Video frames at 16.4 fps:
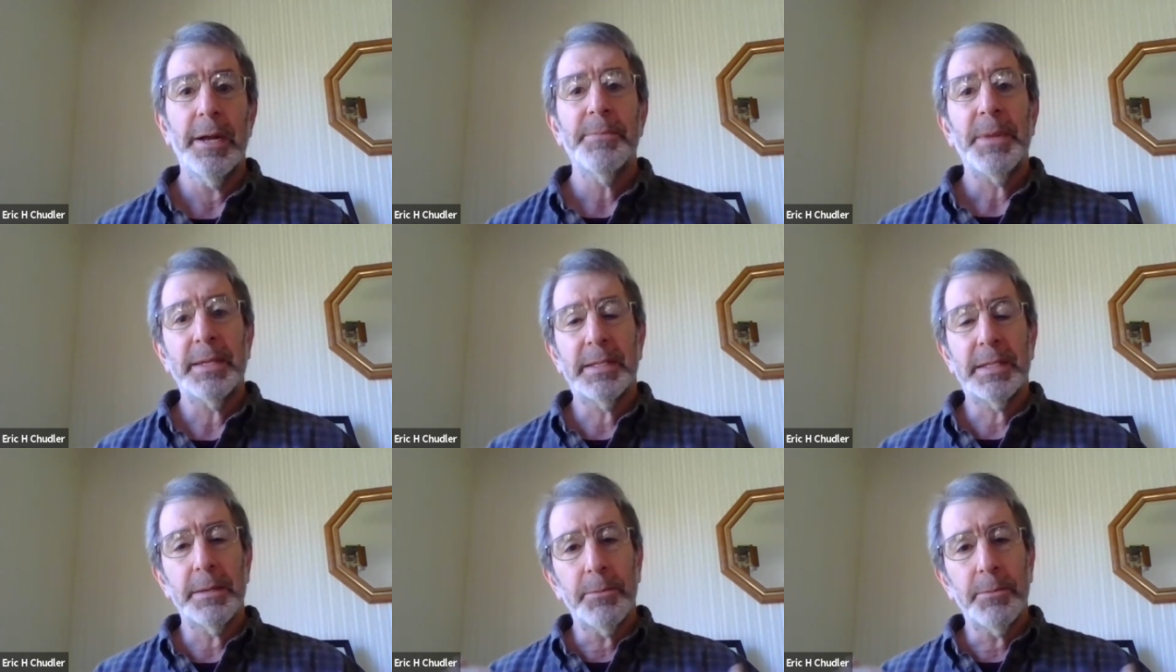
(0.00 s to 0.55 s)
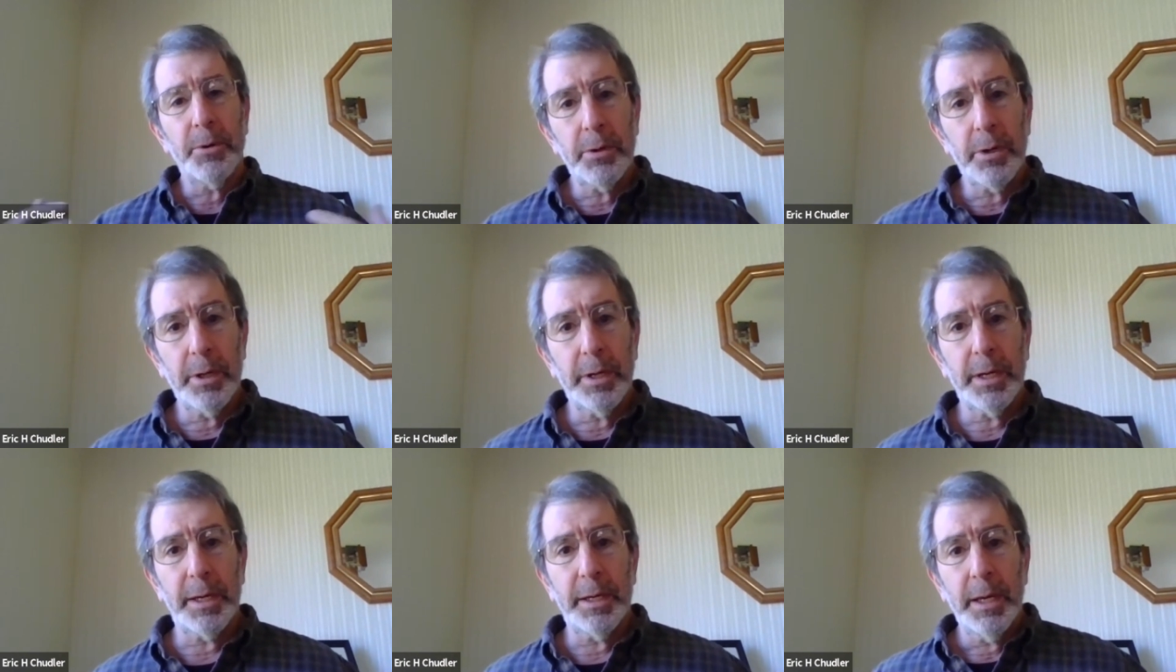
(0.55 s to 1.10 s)
And
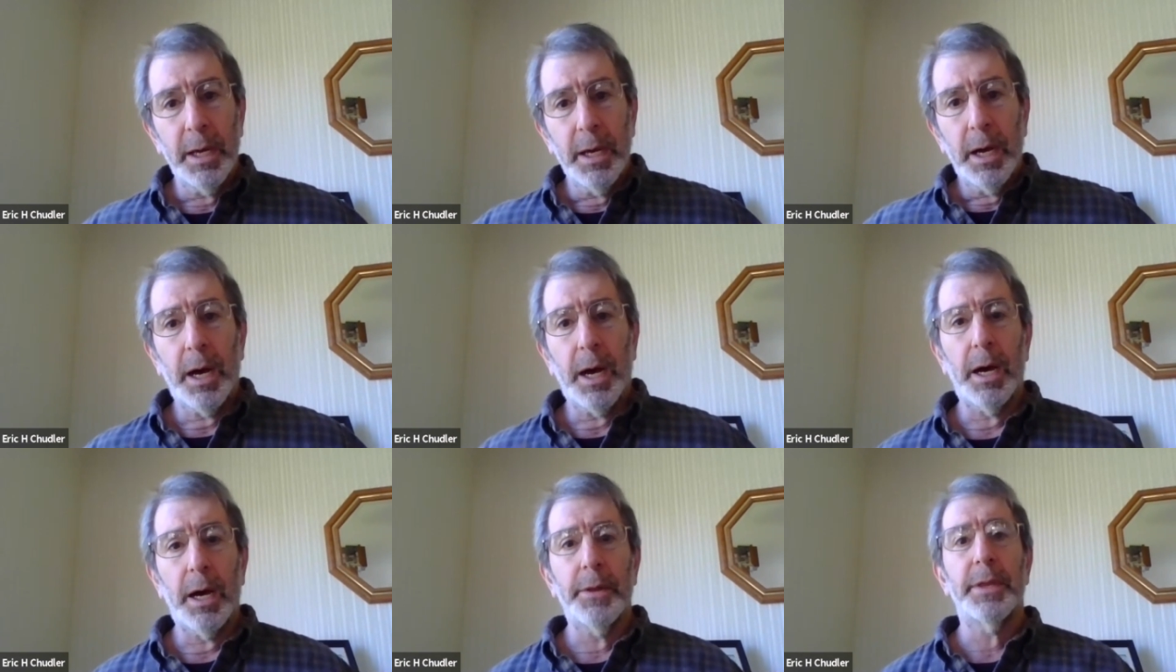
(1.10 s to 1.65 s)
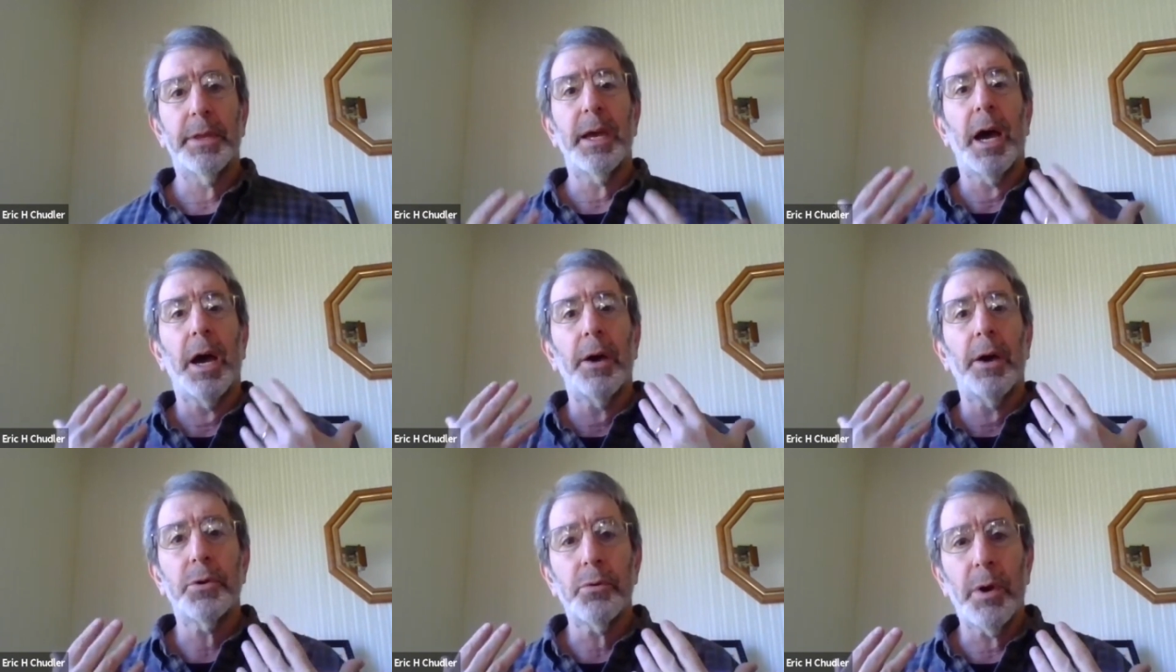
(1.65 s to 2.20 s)
similarly, the
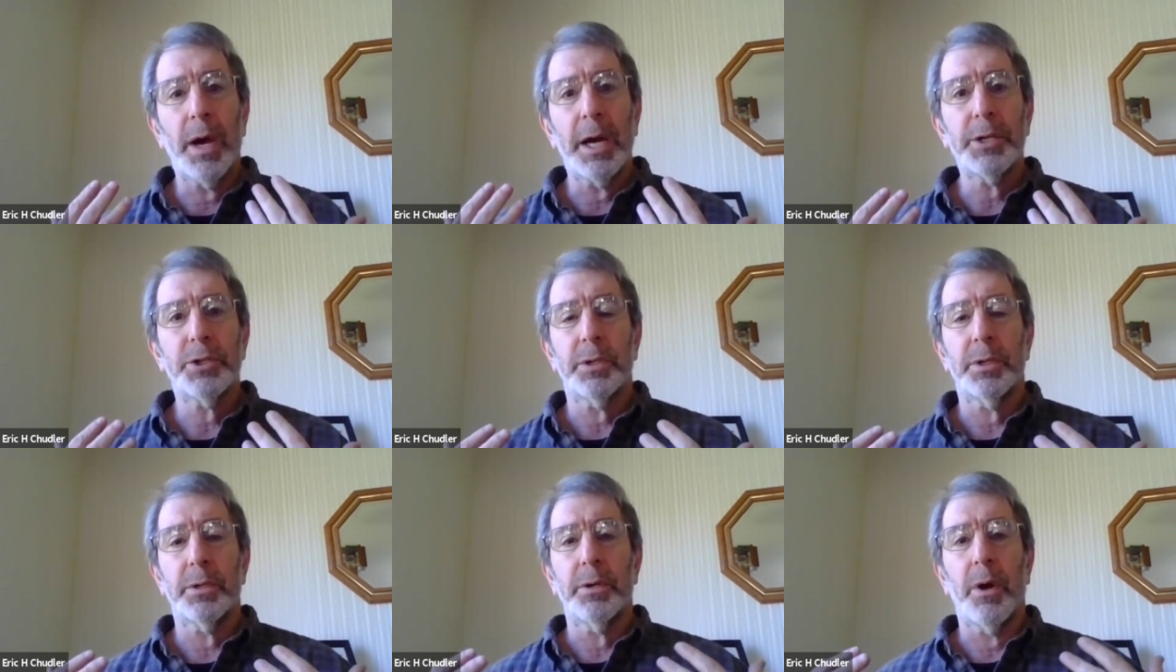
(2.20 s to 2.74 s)
other direction,